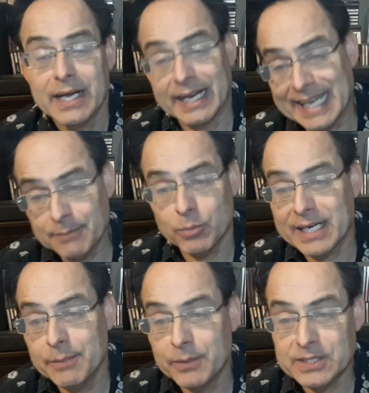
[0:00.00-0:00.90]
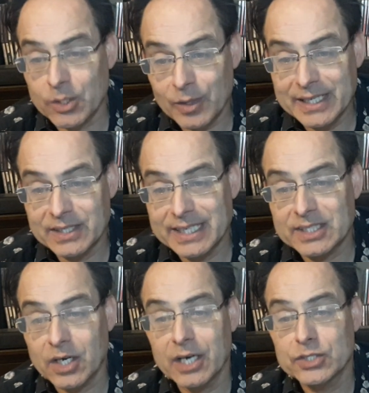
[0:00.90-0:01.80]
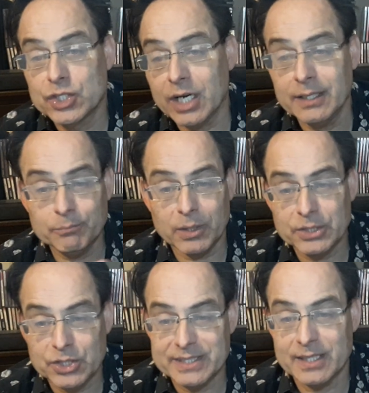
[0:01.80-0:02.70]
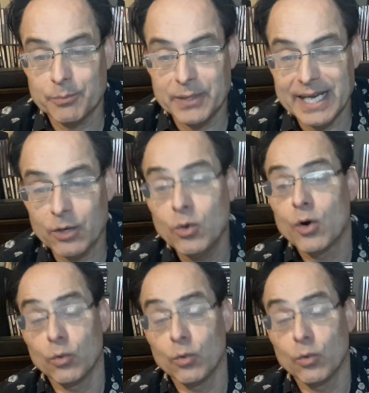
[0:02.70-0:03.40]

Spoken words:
again, Bucky Pizzarelli on guitar, John Bunch is at the piano,